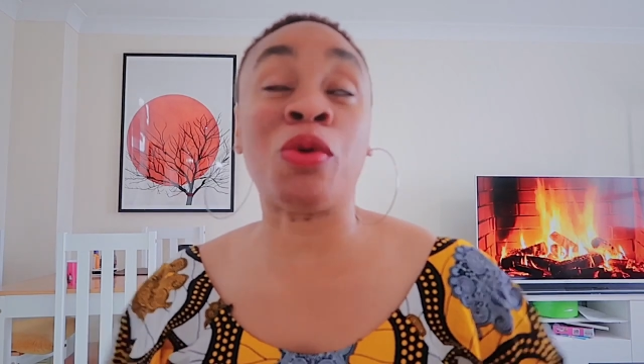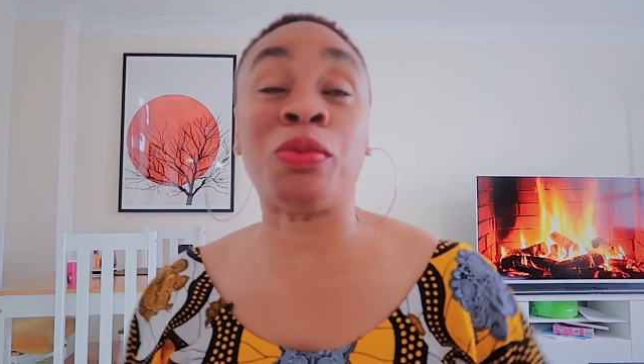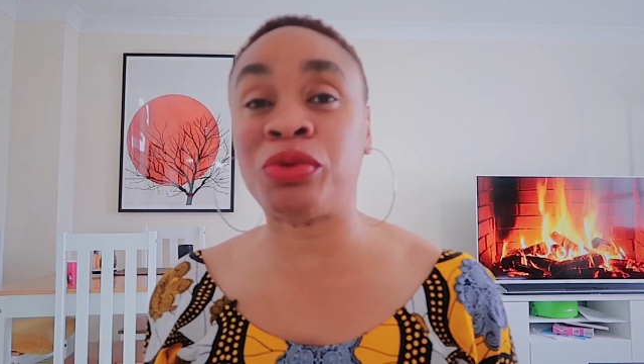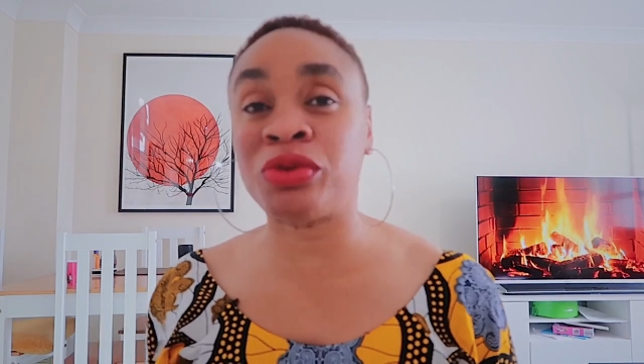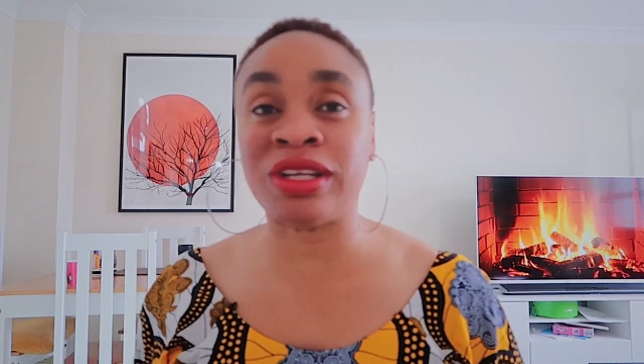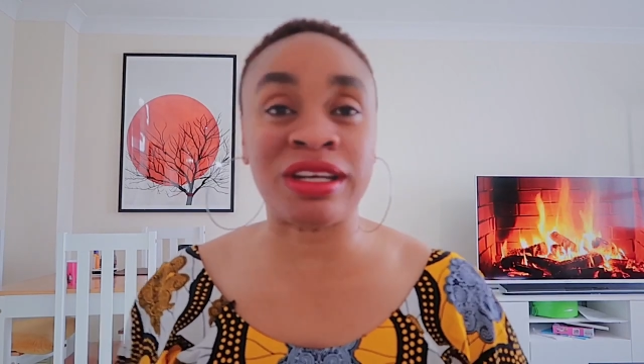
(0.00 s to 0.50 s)

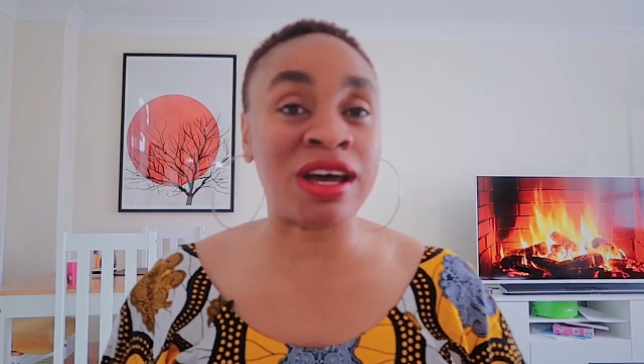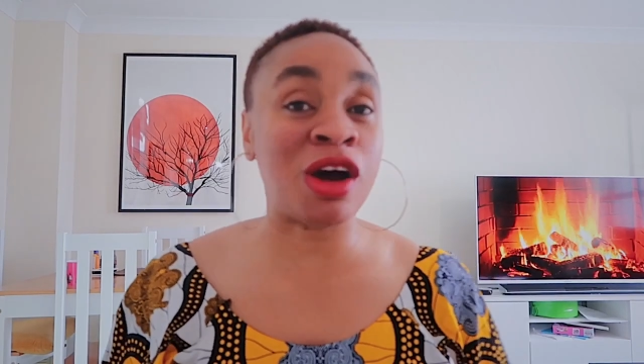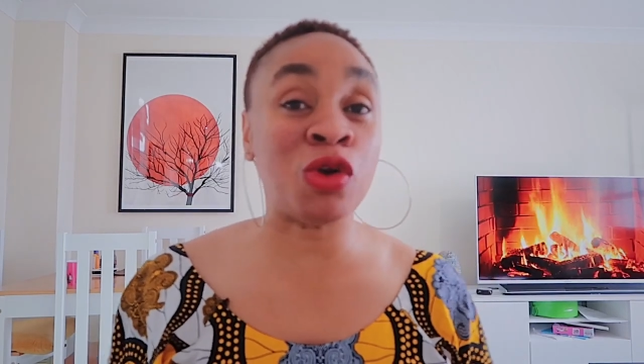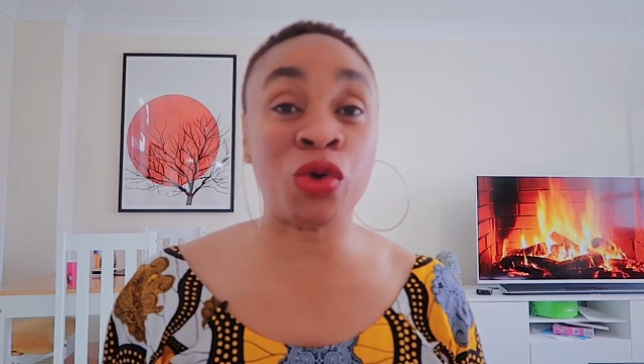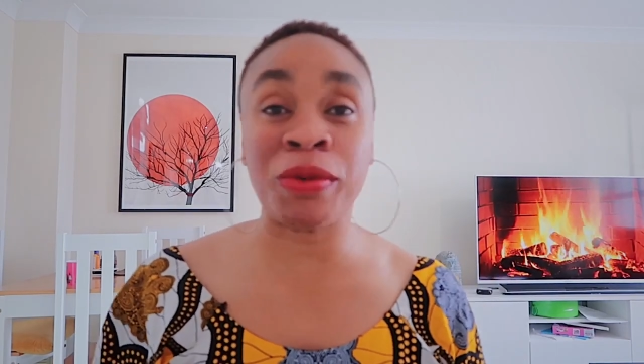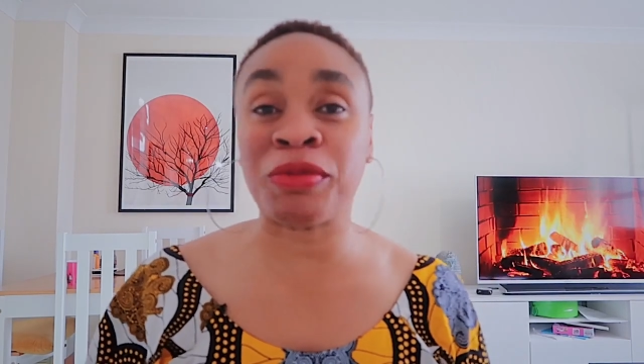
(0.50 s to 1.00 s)
open and
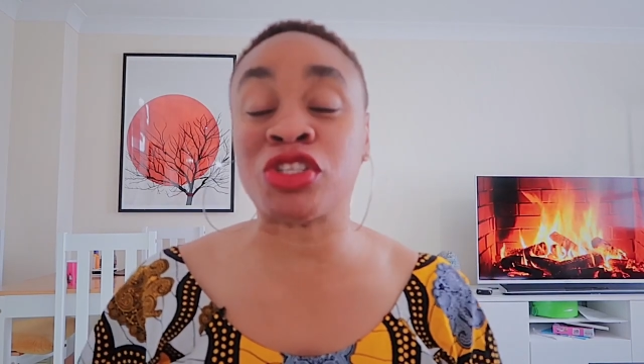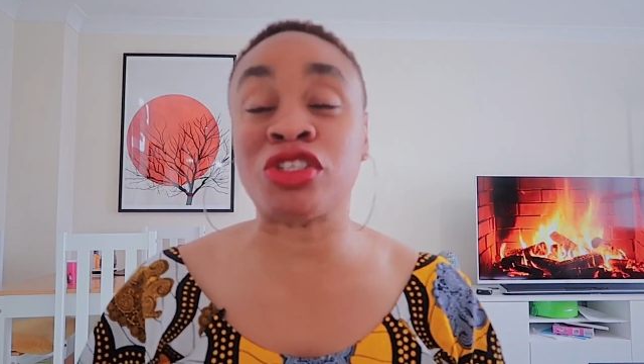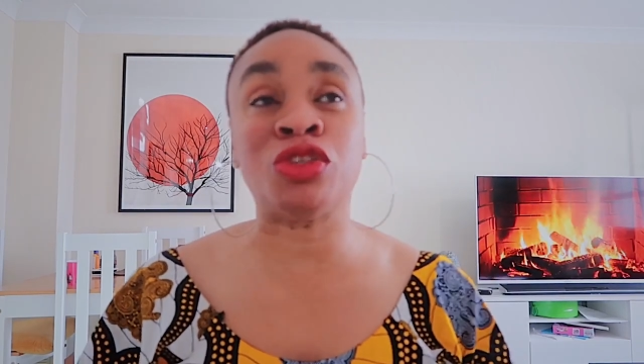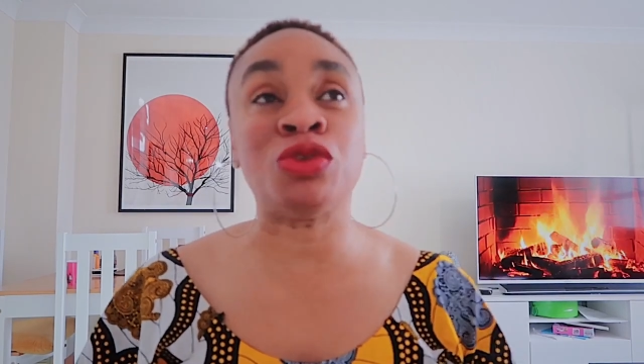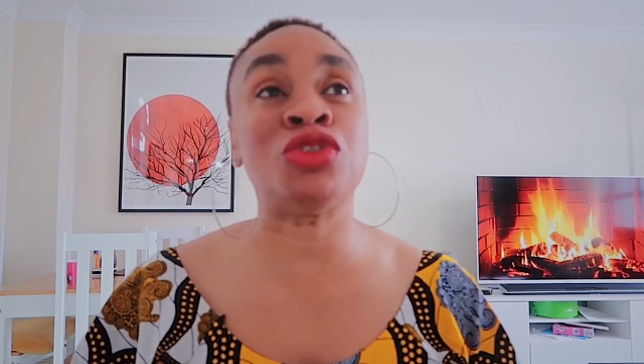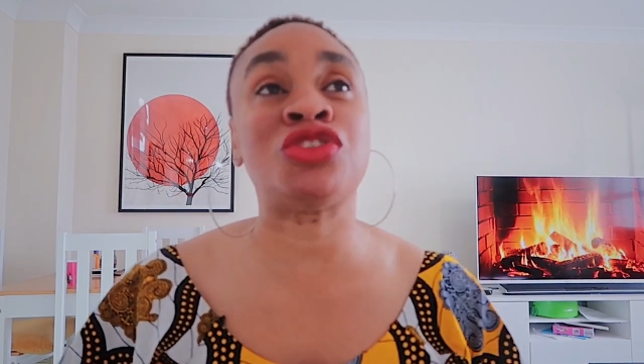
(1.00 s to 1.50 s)
outgoing
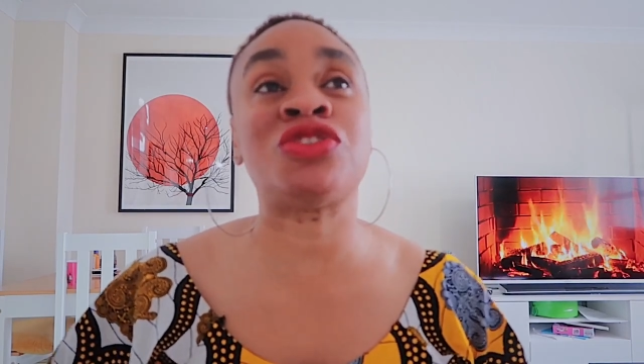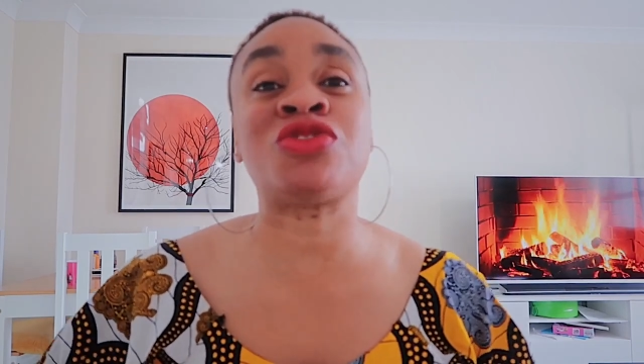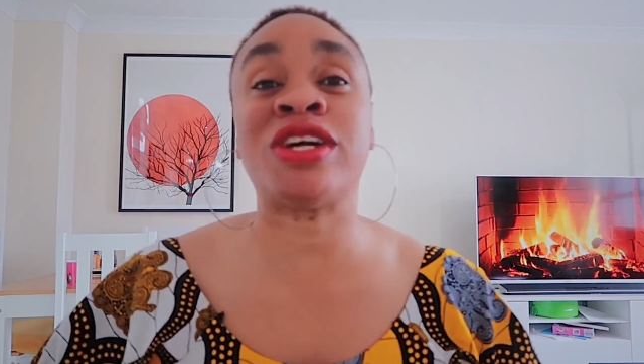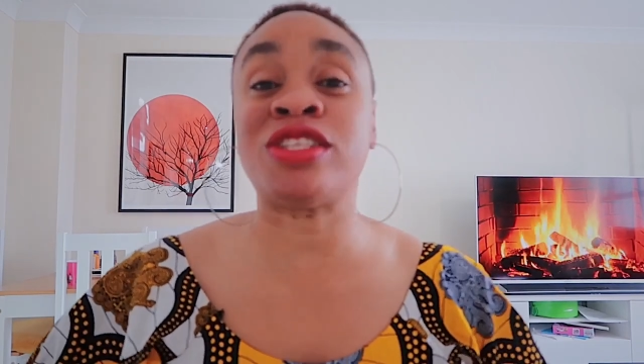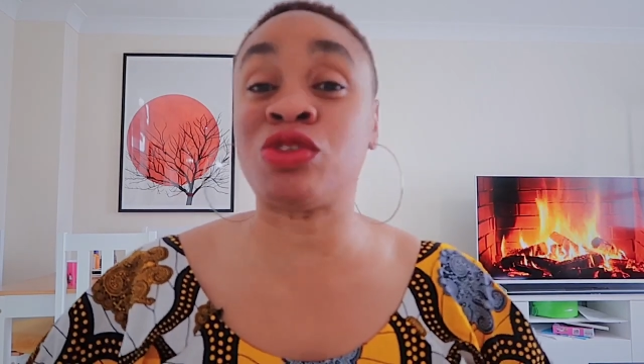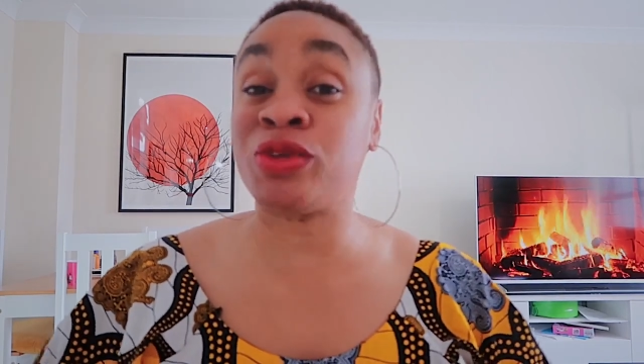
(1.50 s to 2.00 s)
person who is
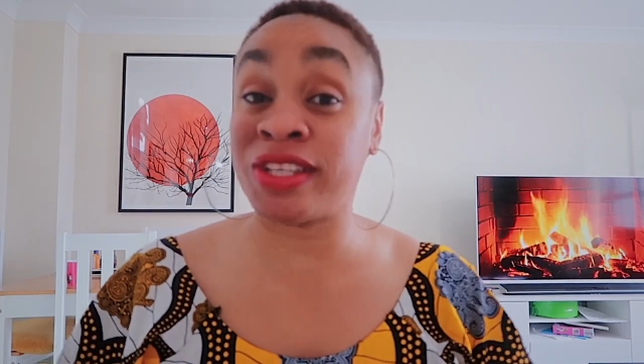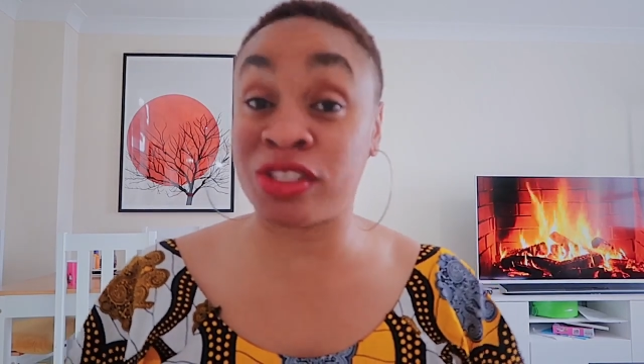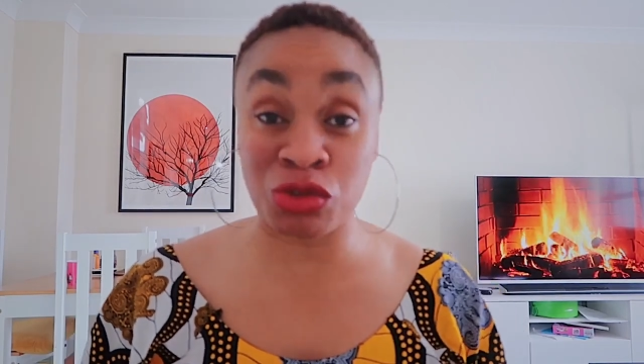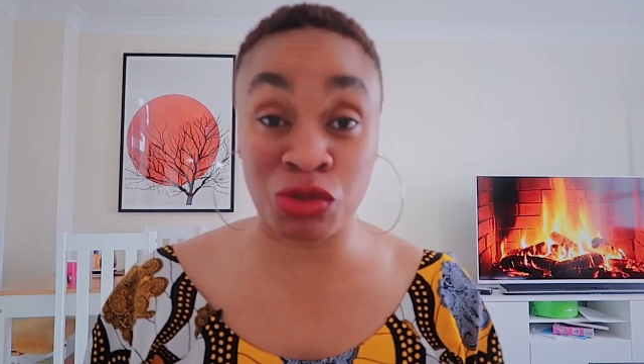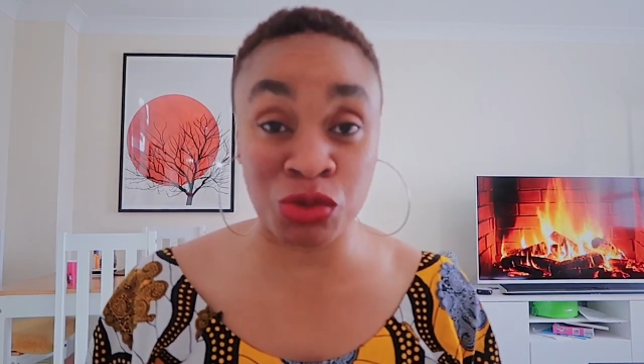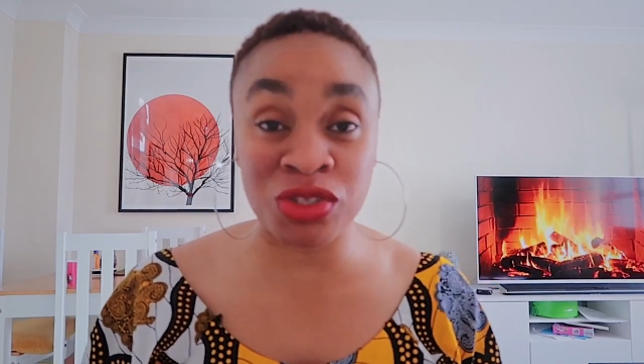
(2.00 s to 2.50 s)
trying to get
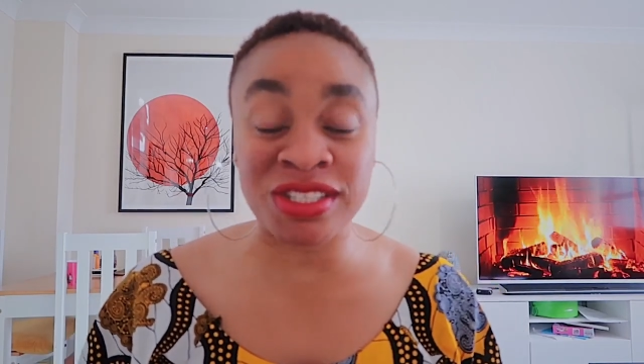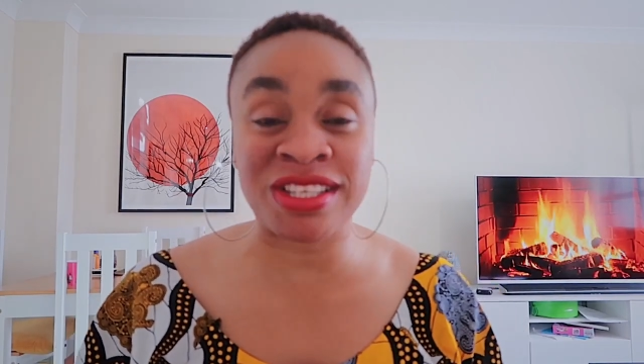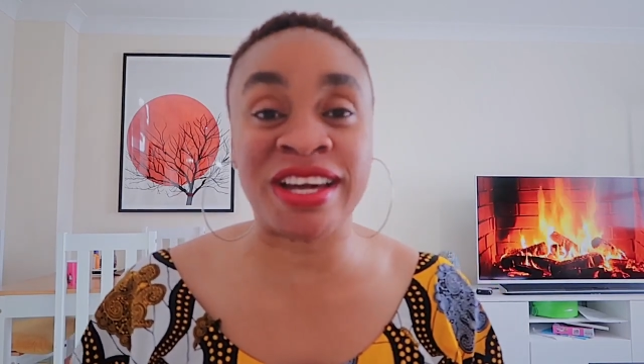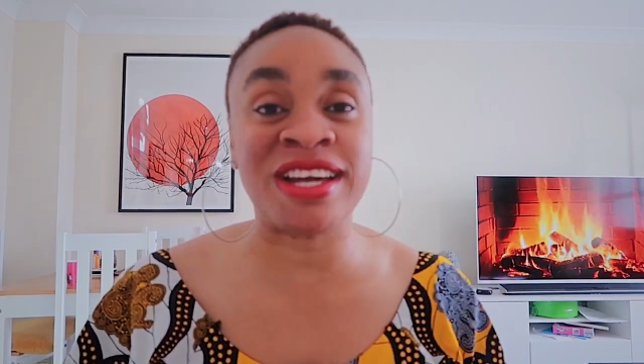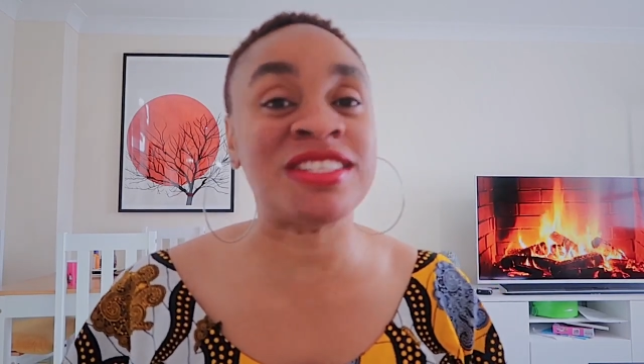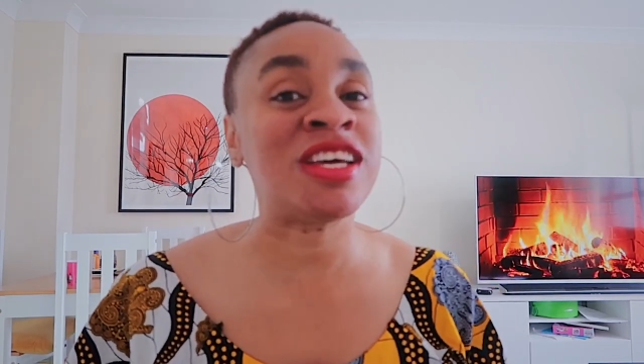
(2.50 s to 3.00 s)
to know these
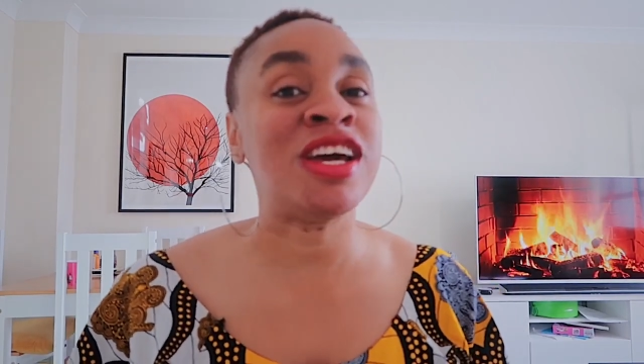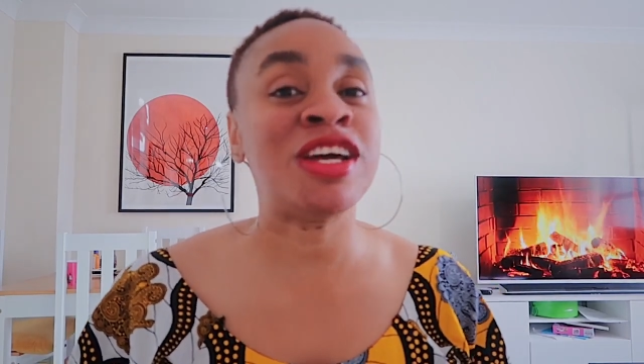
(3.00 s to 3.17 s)
guys,